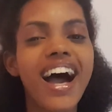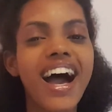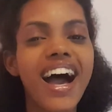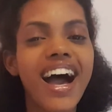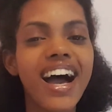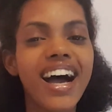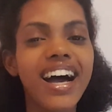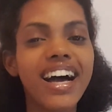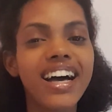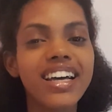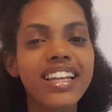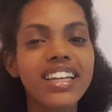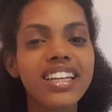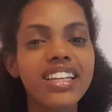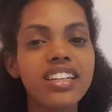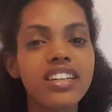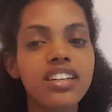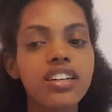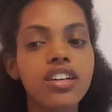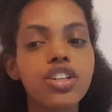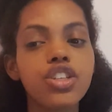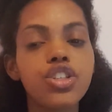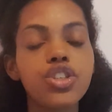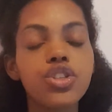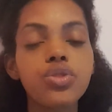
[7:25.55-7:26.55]

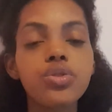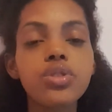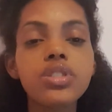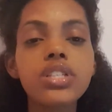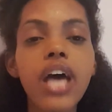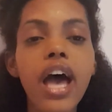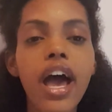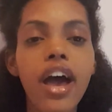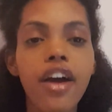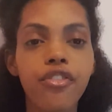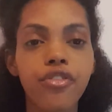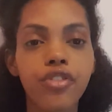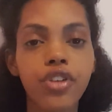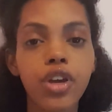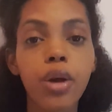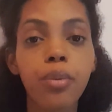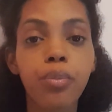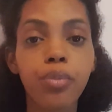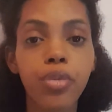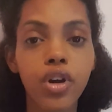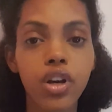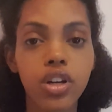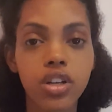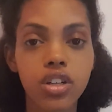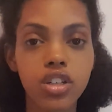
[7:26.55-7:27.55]
And use heavier
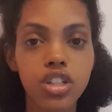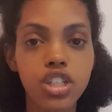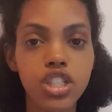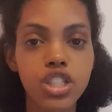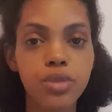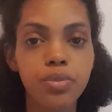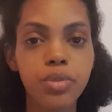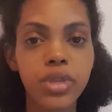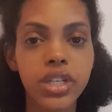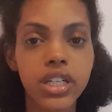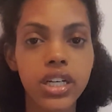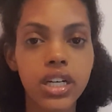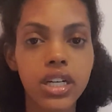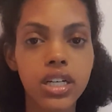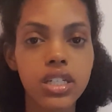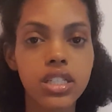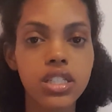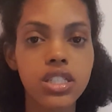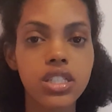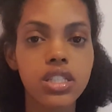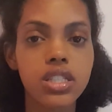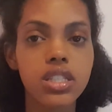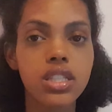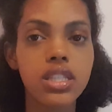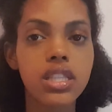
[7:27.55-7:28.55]
products
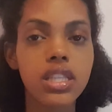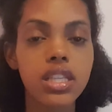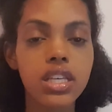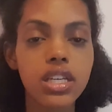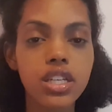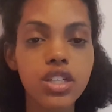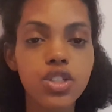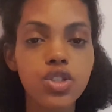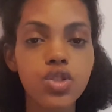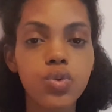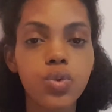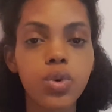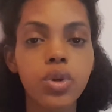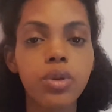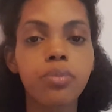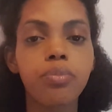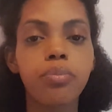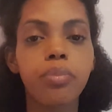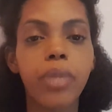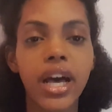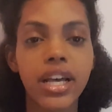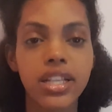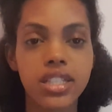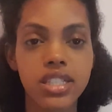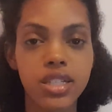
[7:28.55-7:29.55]
because these would
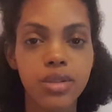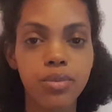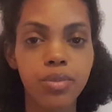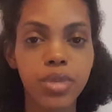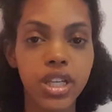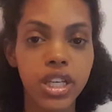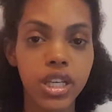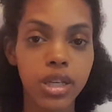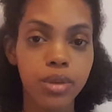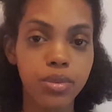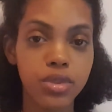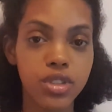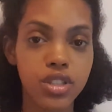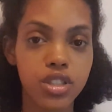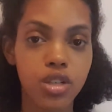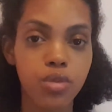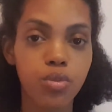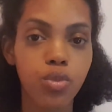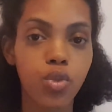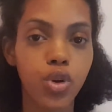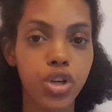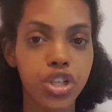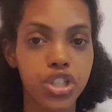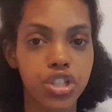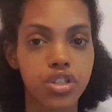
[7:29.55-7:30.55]
better be able to
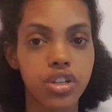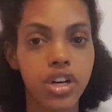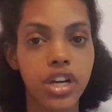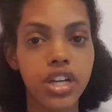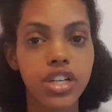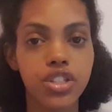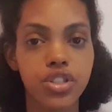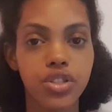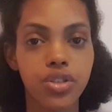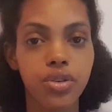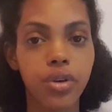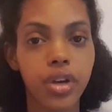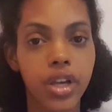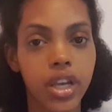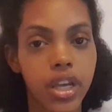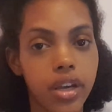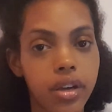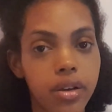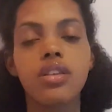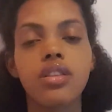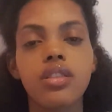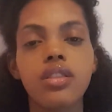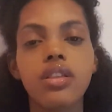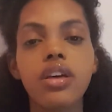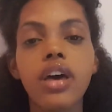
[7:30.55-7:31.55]
moisturize your hair.
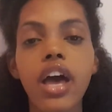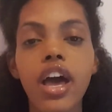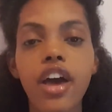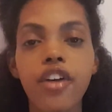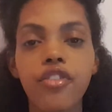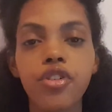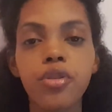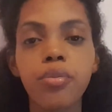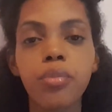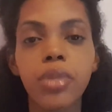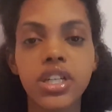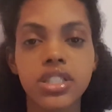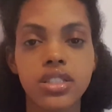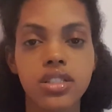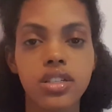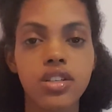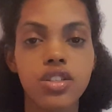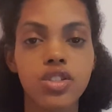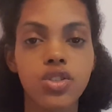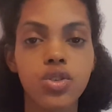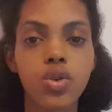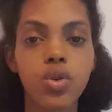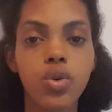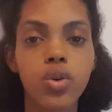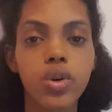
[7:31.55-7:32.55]
The heavy
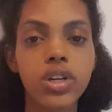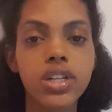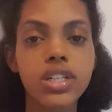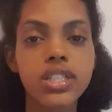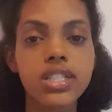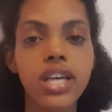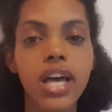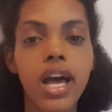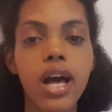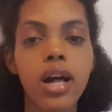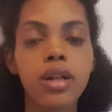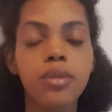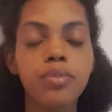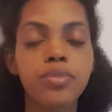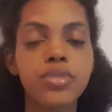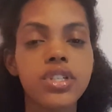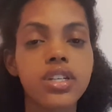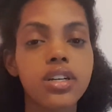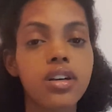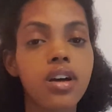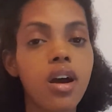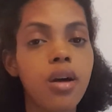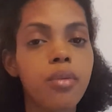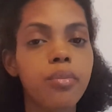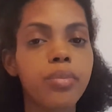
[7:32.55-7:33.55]
butters or oils help to
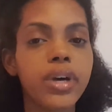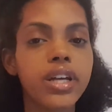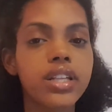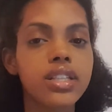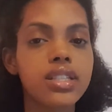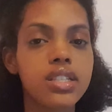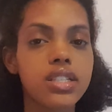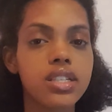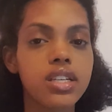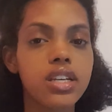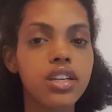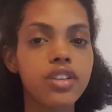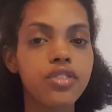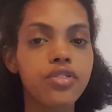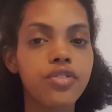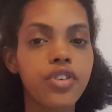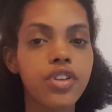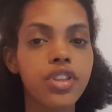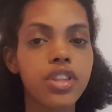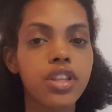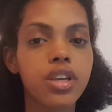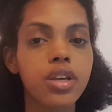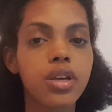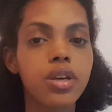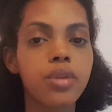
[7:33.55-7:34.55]
compensate for
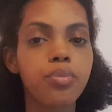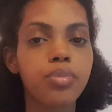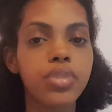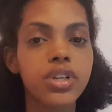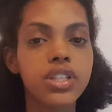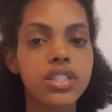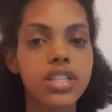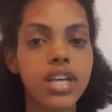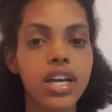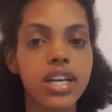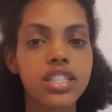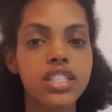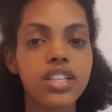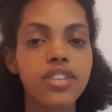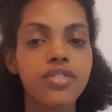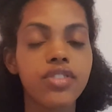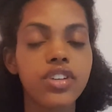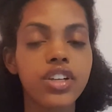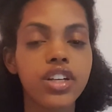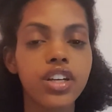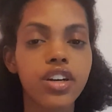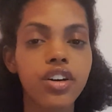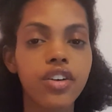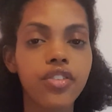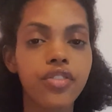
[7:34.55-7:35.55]
the protective
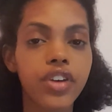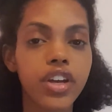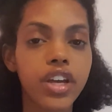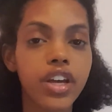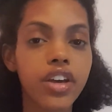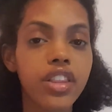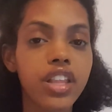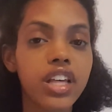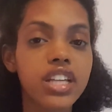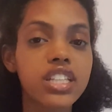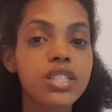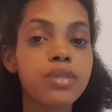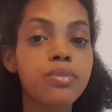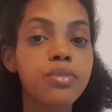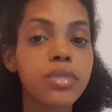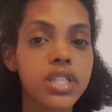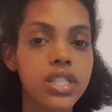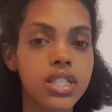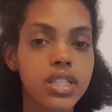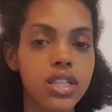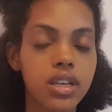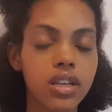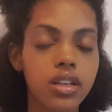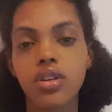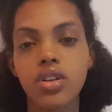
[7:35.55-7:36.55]
layer of hair that's
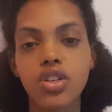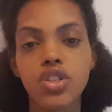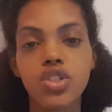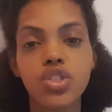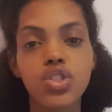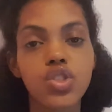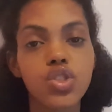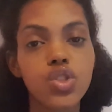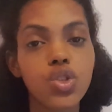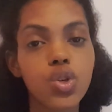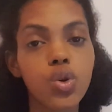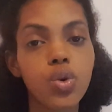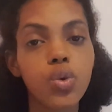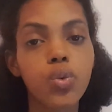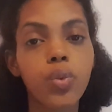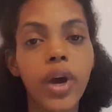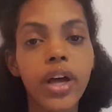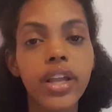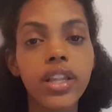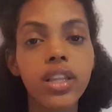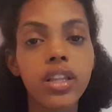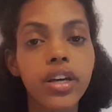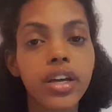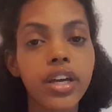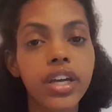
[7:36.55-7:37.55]
missing. So
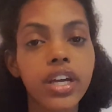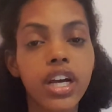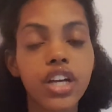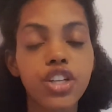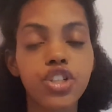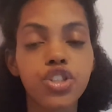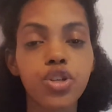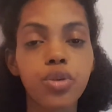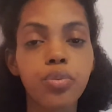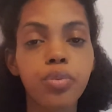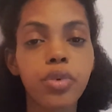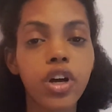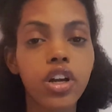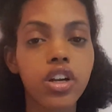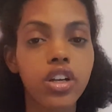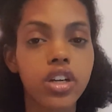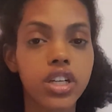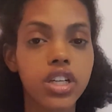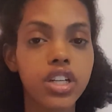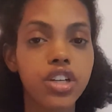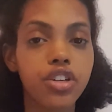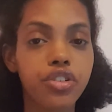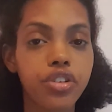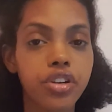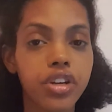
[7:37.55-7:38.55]
when looking at your product
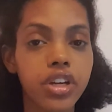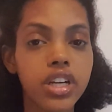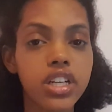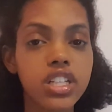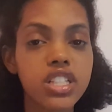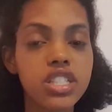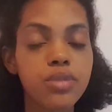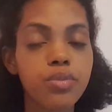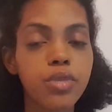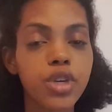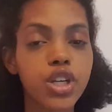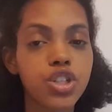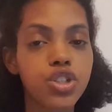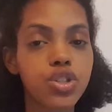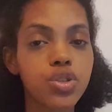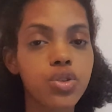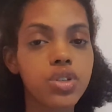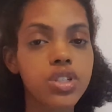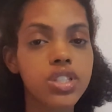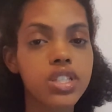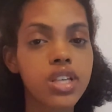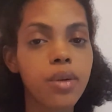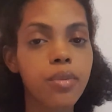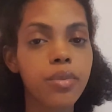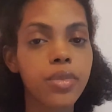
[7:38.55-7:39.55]
ingredients, make sure
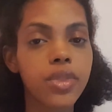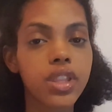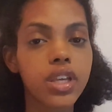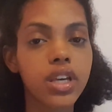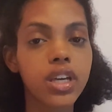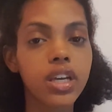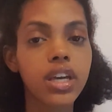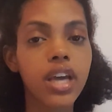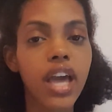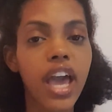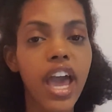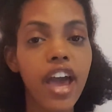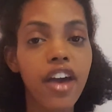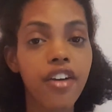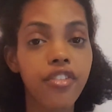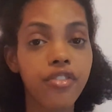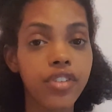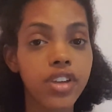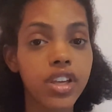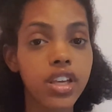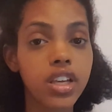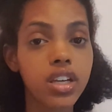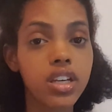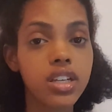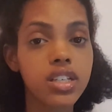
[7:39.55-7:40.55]
something
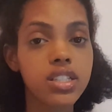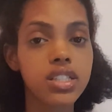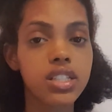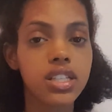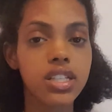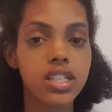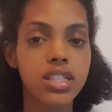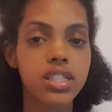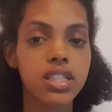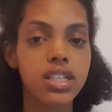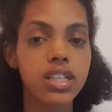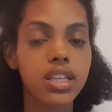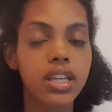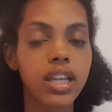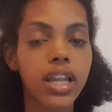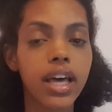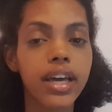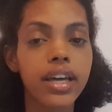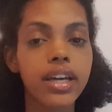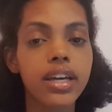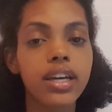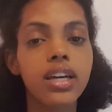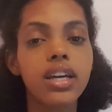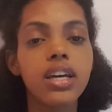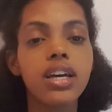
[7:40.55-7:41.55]
heavy is listed
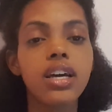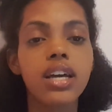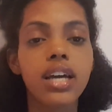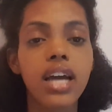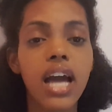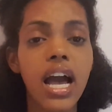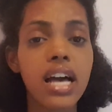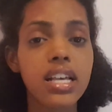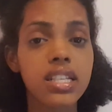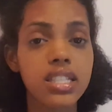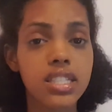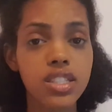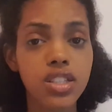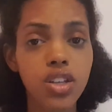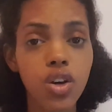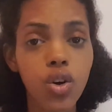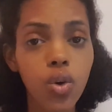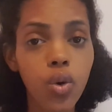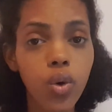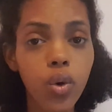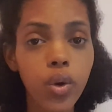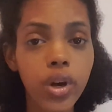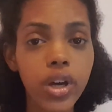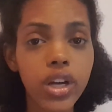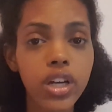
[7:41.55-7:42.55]
like castor
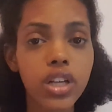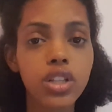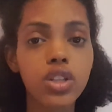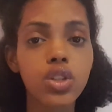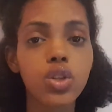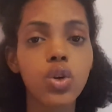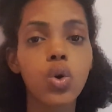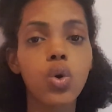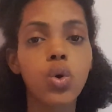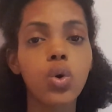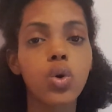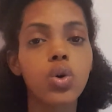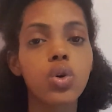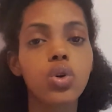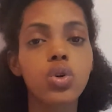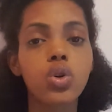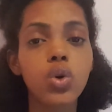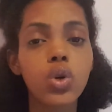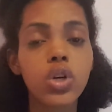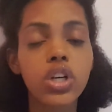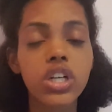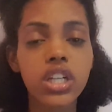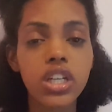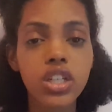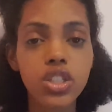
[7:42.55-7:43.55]
oil or
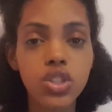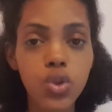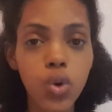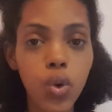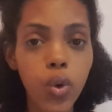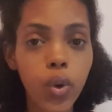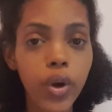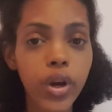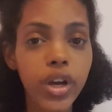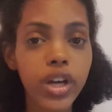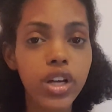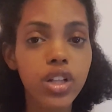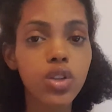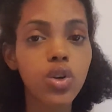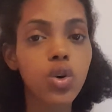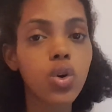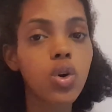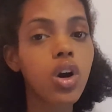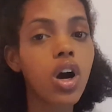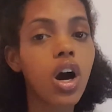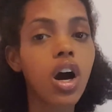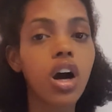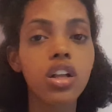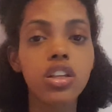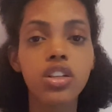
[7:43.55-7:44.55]
coconut oil
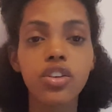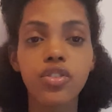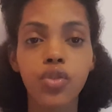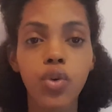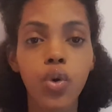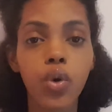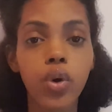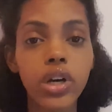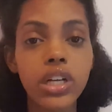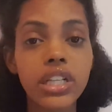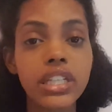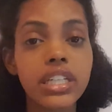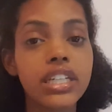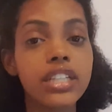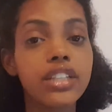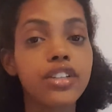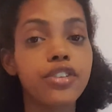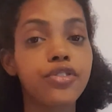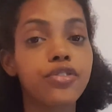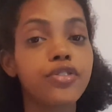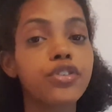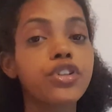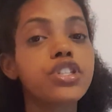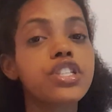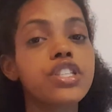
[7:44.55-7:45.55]
or olive oil in the
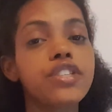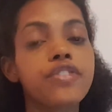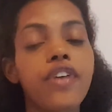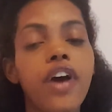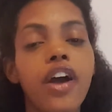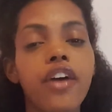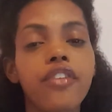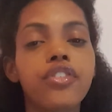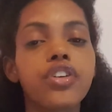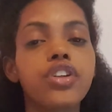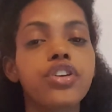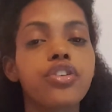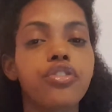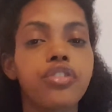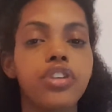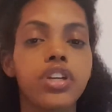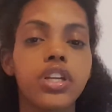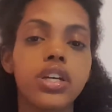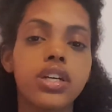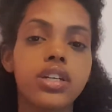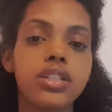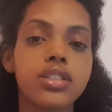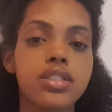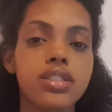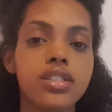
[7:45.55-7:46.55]
first 5
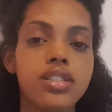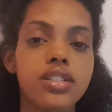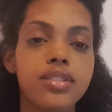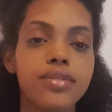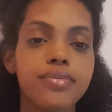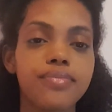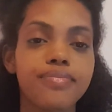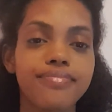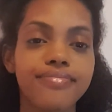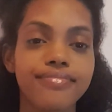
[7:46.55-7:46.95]
ingredients.